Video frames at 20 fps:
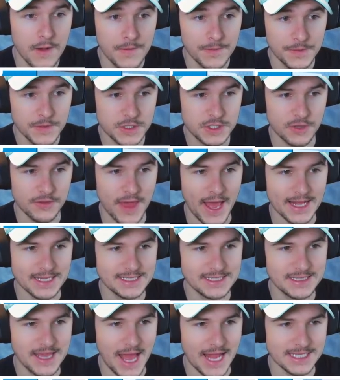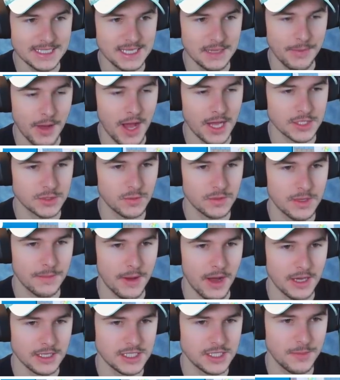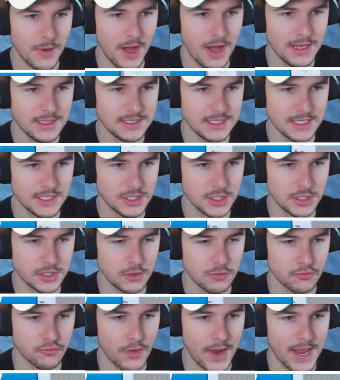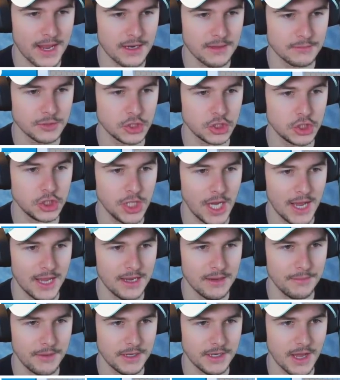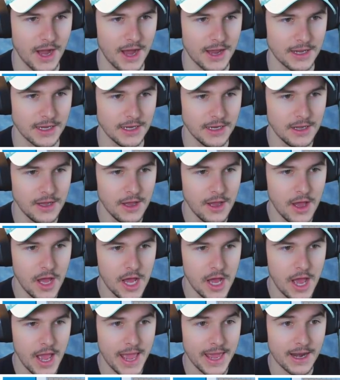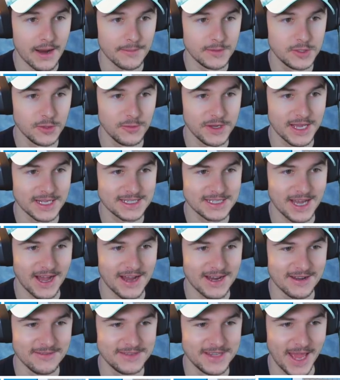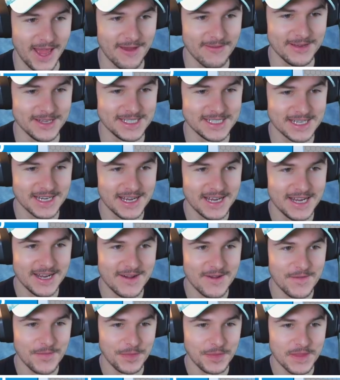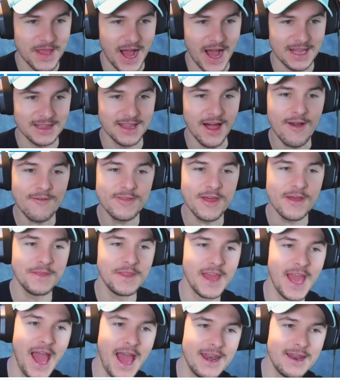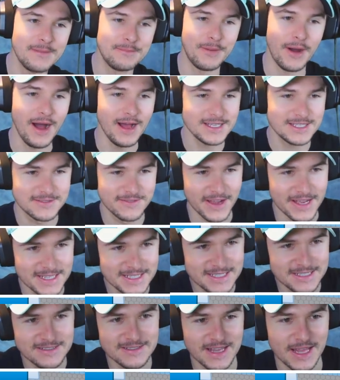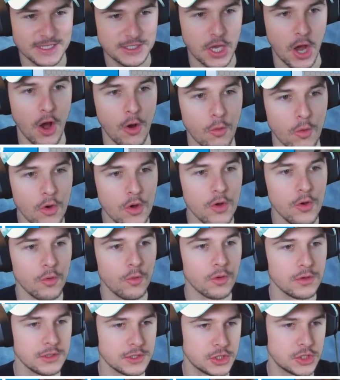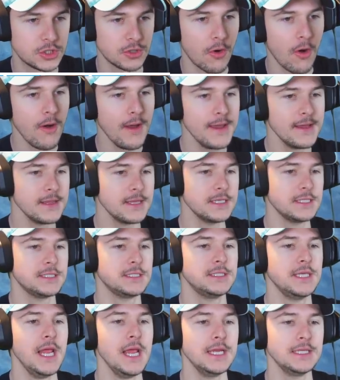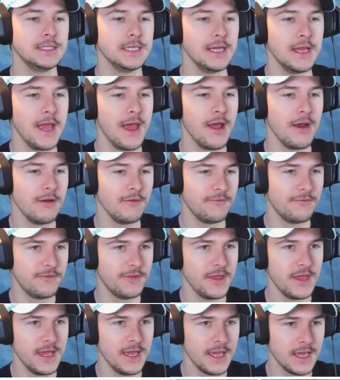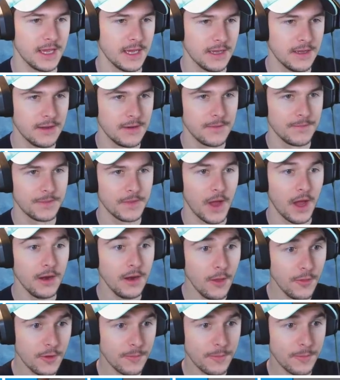So that's that's the boss. When the boss spawns, it's just a random giant pinata. And I'm doing a ton of damage. I love that they added boss fights, dude. Let's go. We're destroying this Santa elf thing. Another